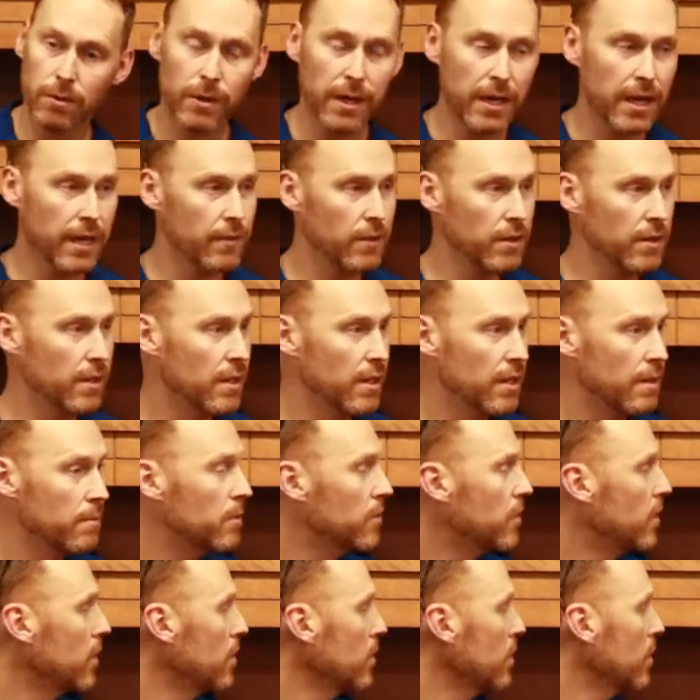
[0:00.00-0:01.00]
it right on the knee,
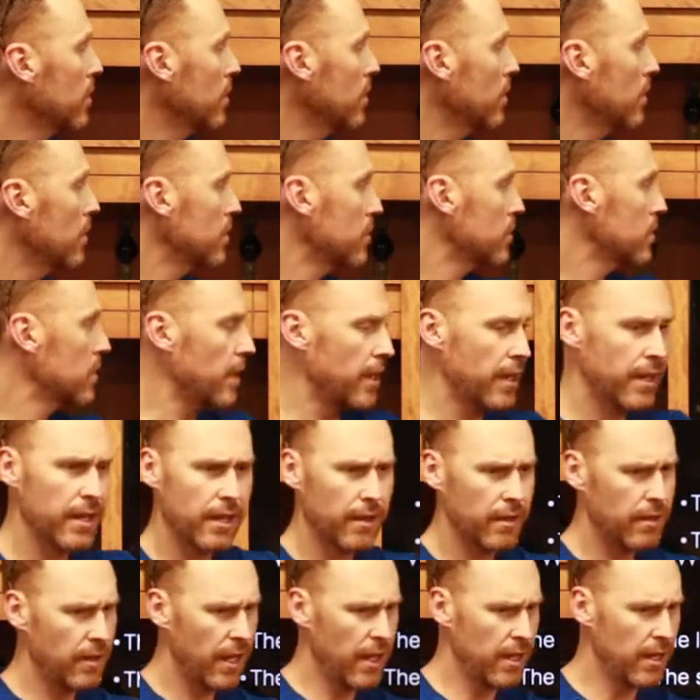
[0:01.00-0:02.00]
but then I
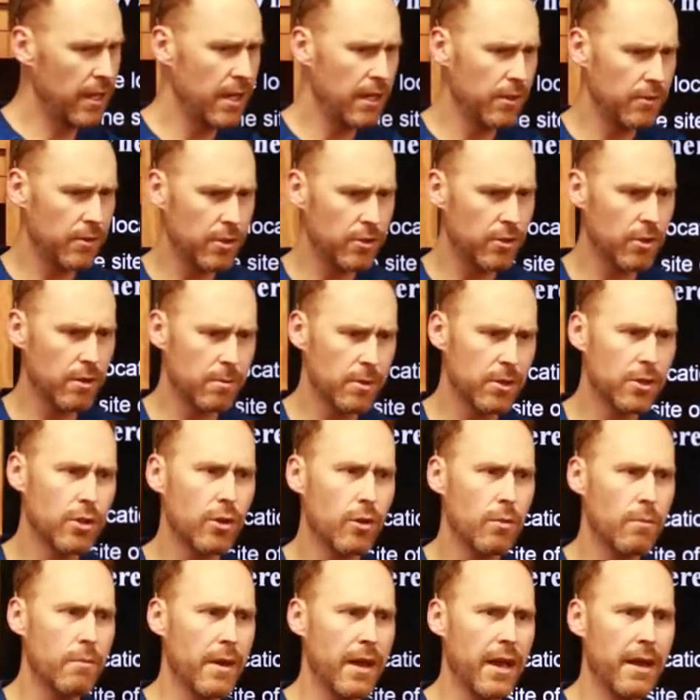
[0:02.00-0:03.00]
handed out the
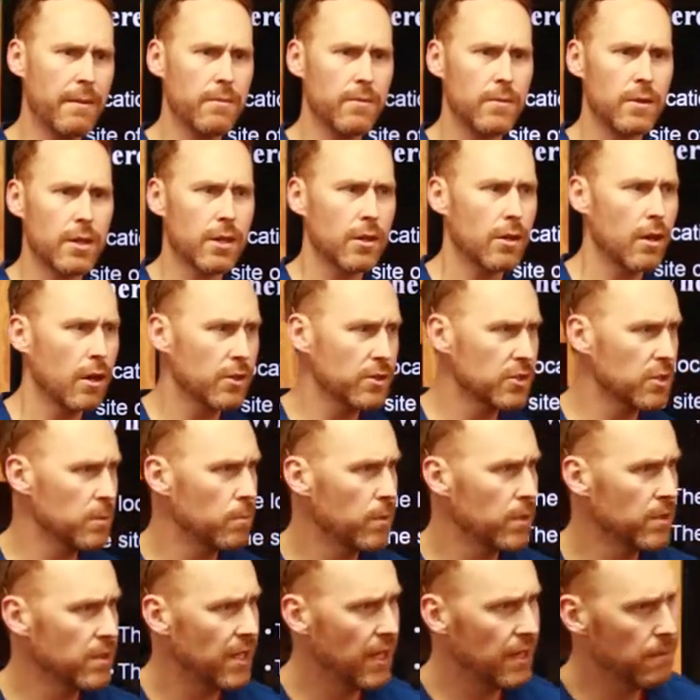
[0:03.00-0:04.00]
dermatome map. You can also
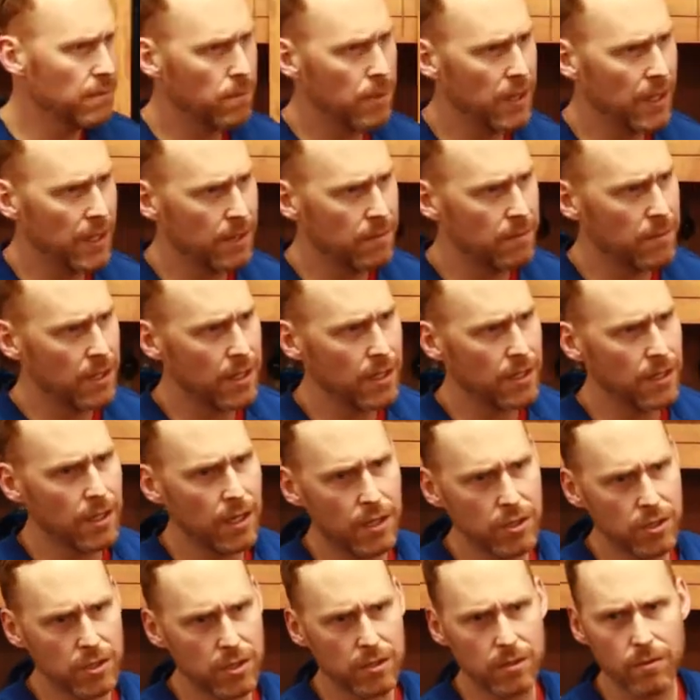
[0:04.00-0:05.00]
put that pain
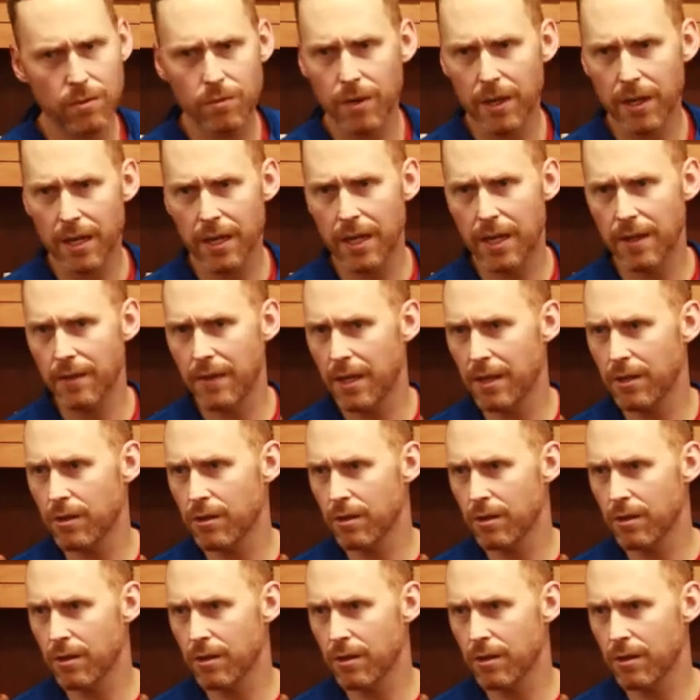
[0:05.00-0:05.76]
medication right on that